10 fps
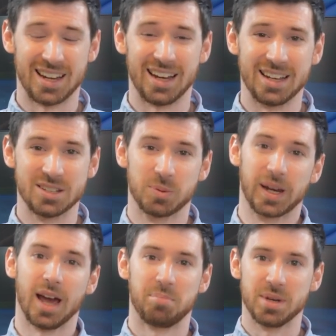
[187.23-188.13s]
as we
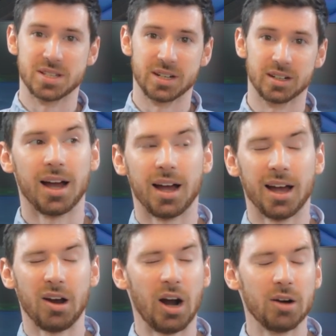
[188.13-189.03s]
got busier.
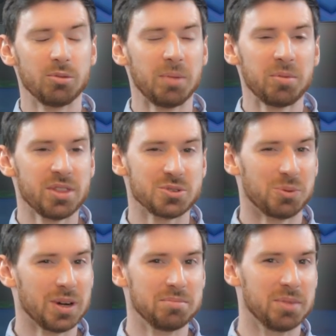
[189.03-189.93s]
I remember this
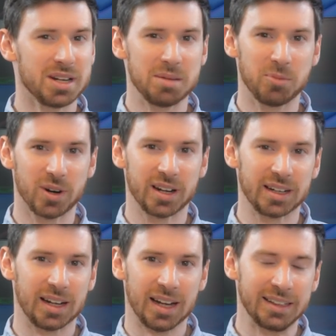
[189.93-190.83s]
one Monday
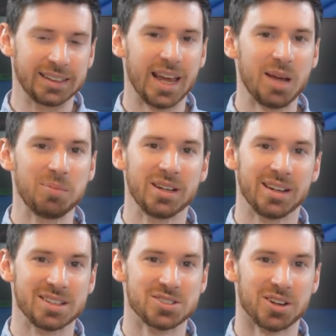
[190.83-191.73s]
morning. I came in
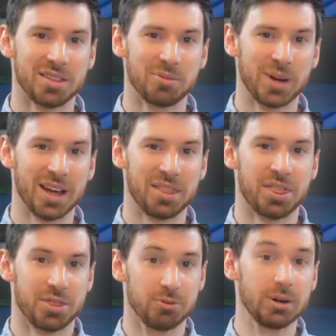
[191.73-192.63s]
and saw that we had
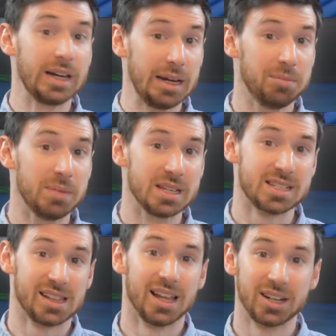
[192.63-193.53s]
three missed
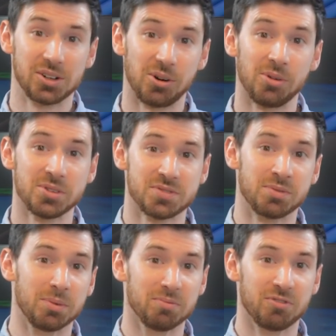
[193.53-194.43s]
client calls
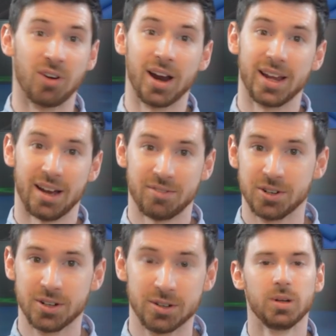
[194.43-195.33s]
from Friday
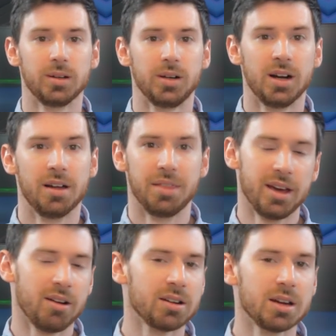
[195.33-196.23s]
afternoon. They
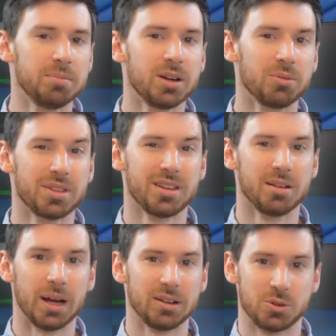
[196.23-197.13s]
had all come in within
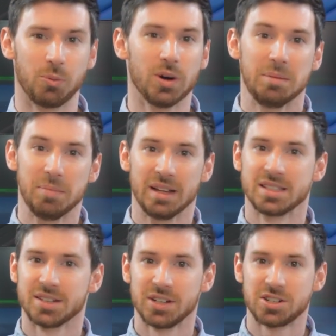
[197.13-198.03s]
about 20
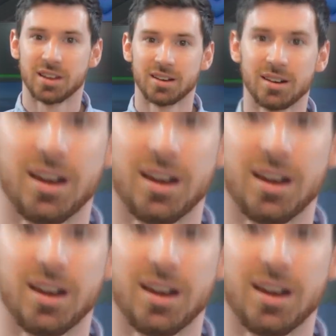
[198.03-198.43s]
minutes of each other,